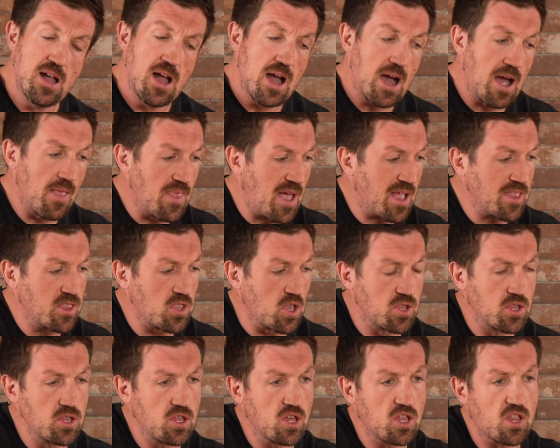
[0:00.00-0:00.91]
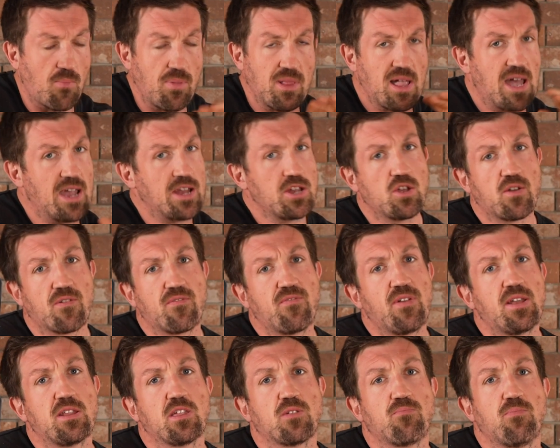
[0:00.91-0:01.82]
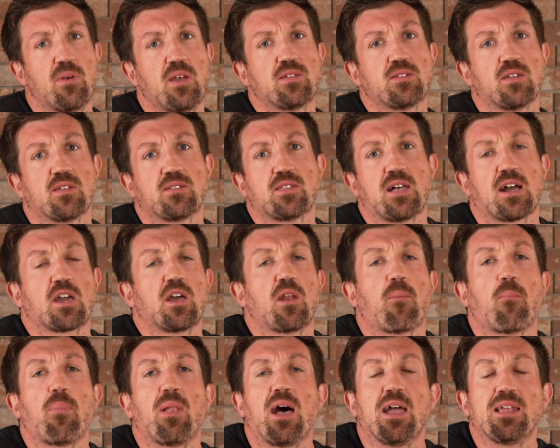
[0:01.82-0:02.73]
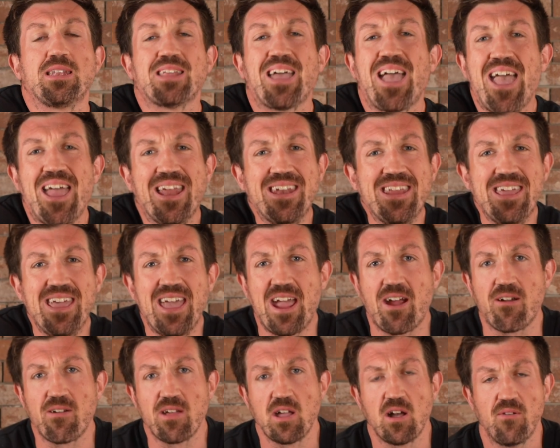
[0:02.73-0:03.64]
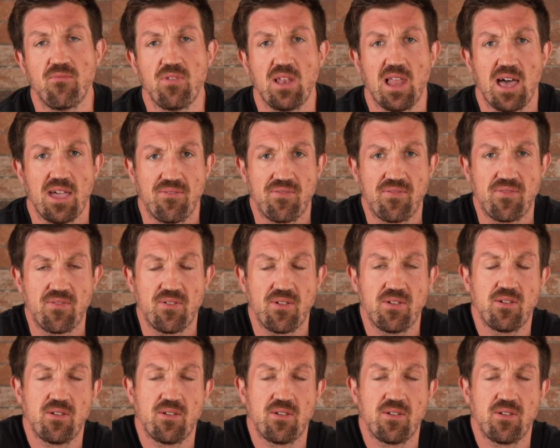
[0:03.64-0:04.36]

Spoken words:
And that doesn't just apply to your fitness business. That could apply to any area of life.